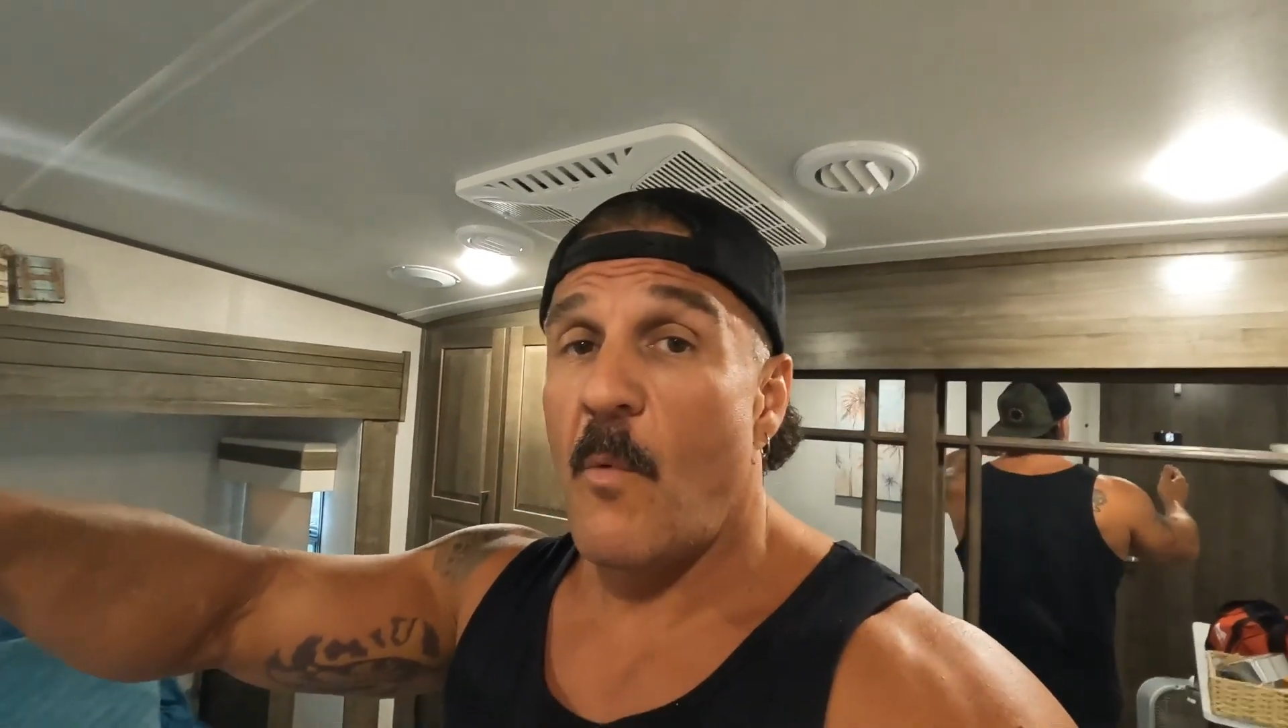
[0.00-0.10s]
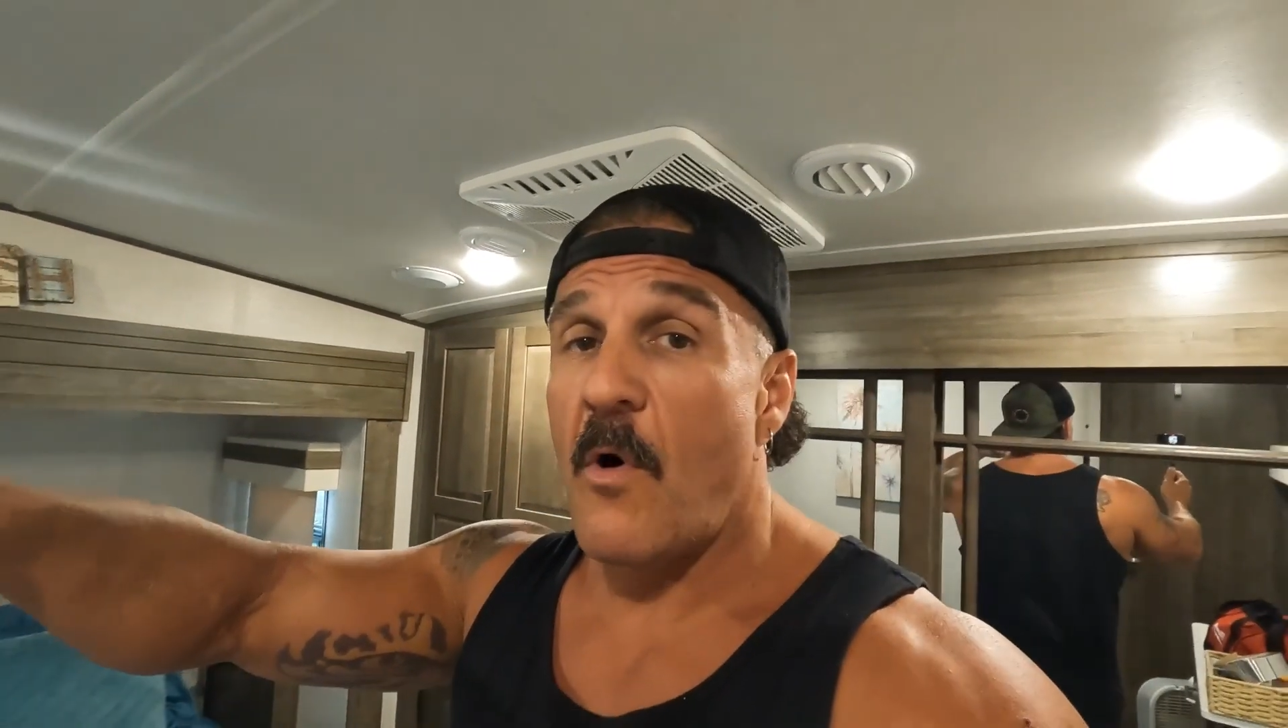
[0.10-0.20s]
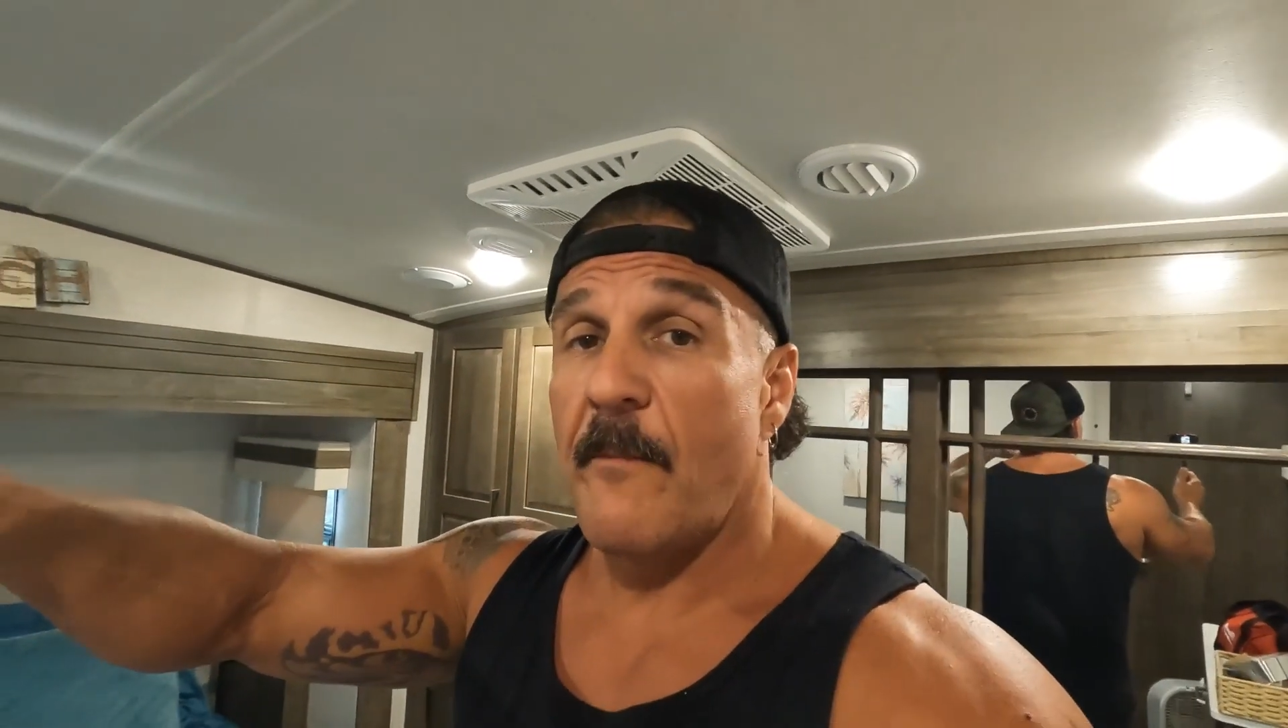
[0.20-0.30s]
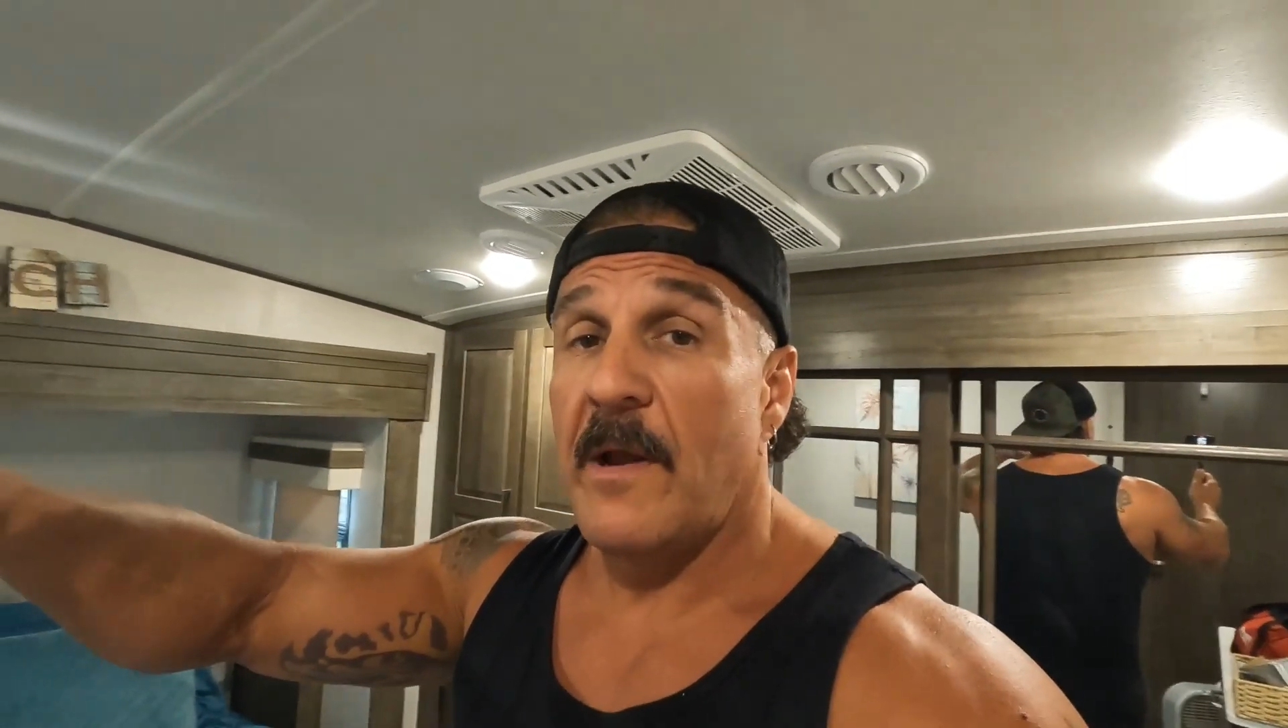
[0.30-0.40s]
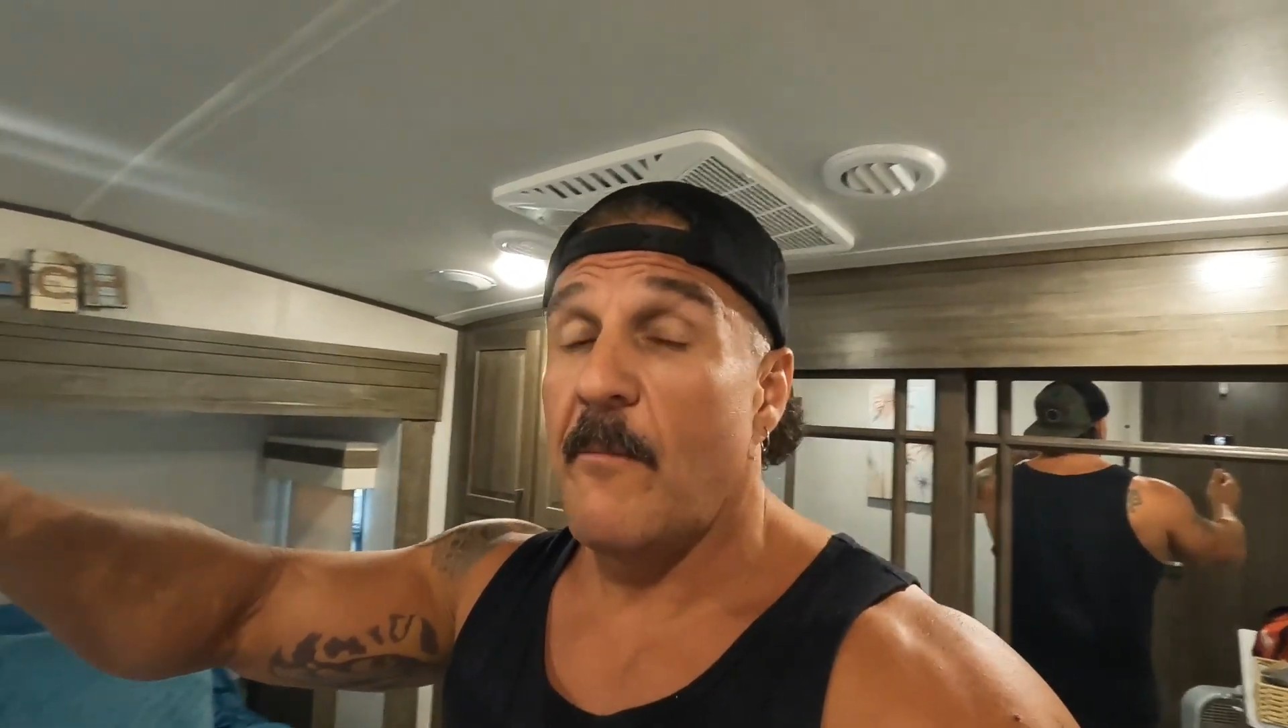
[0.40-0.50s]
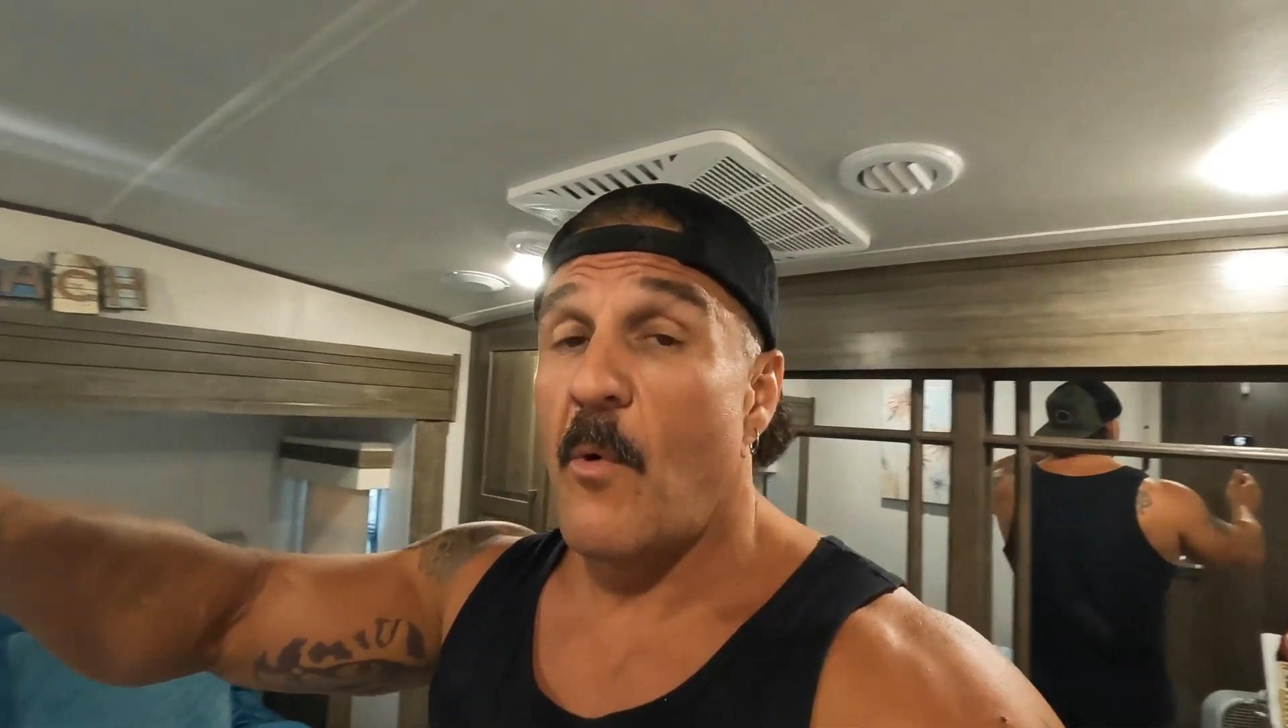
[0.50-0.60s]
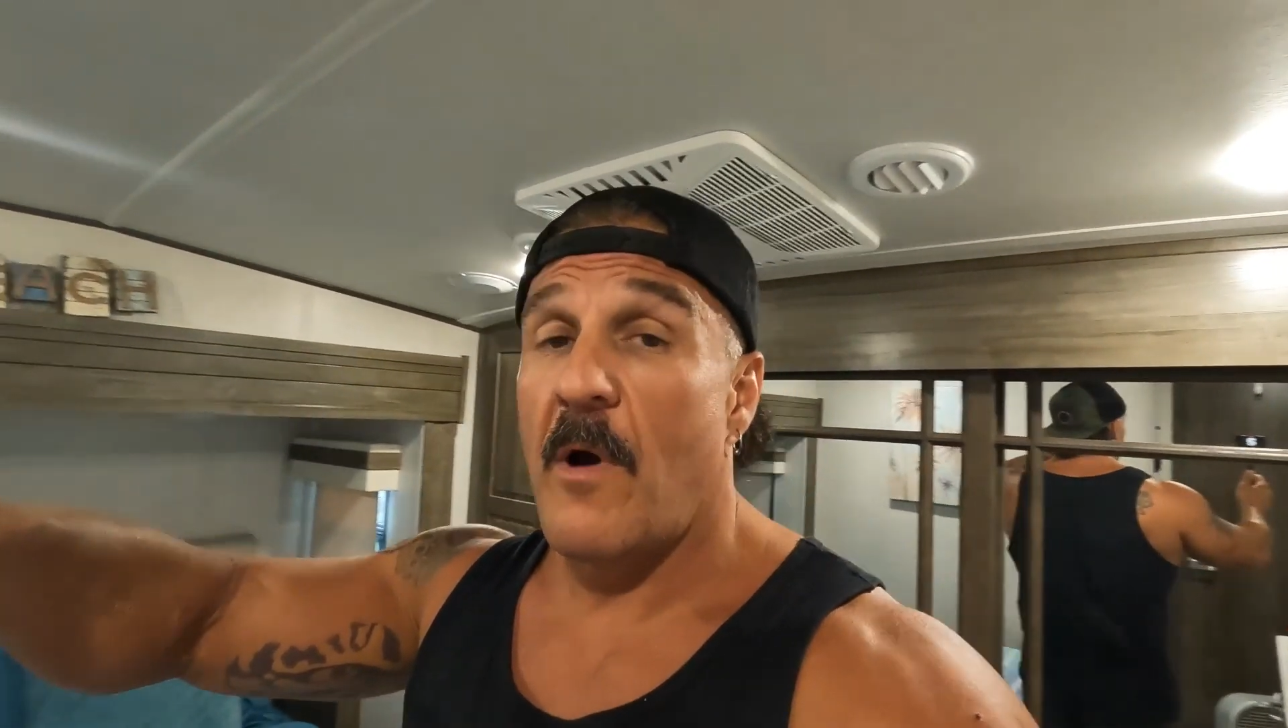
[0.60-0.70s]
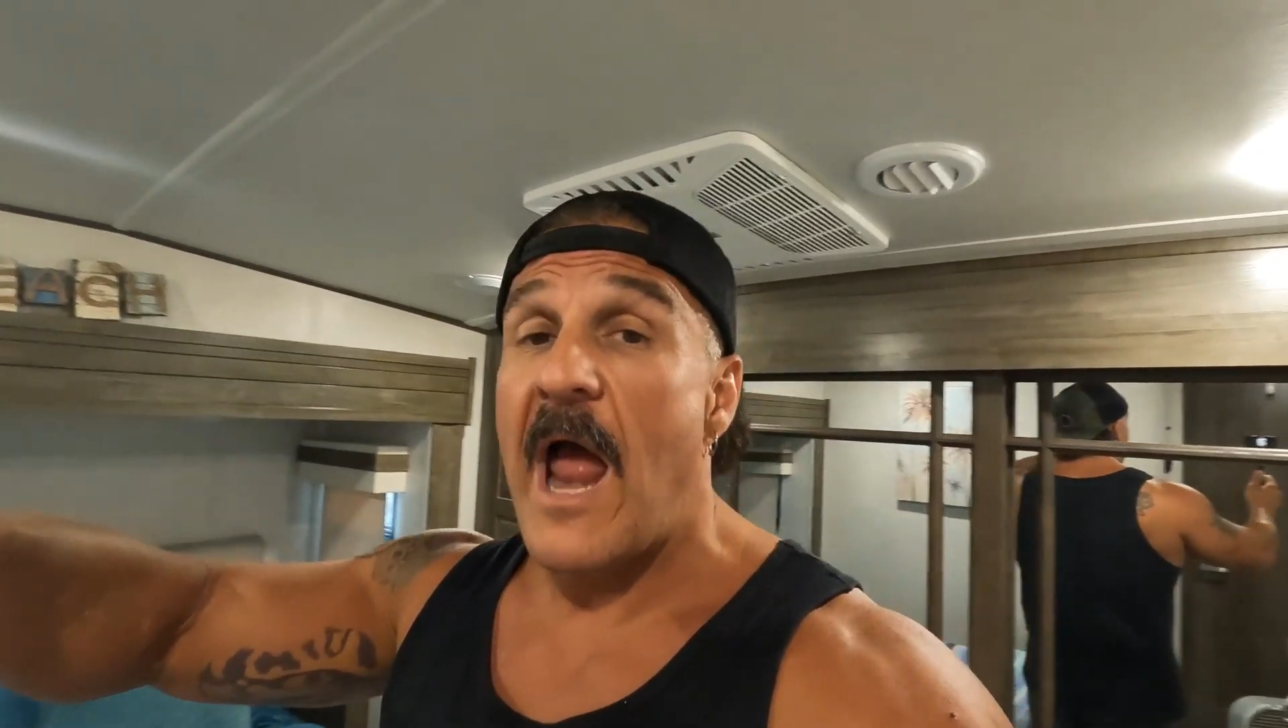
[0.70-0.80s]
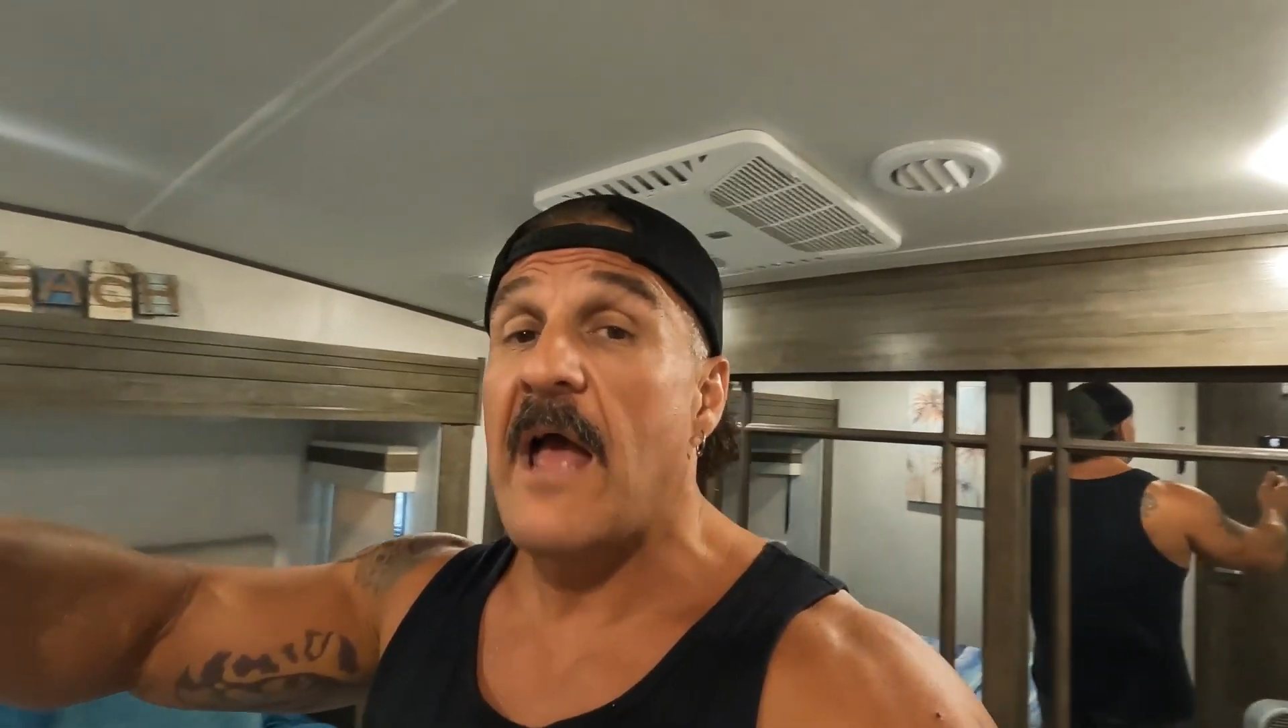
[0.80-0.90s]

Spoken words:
warm anymore.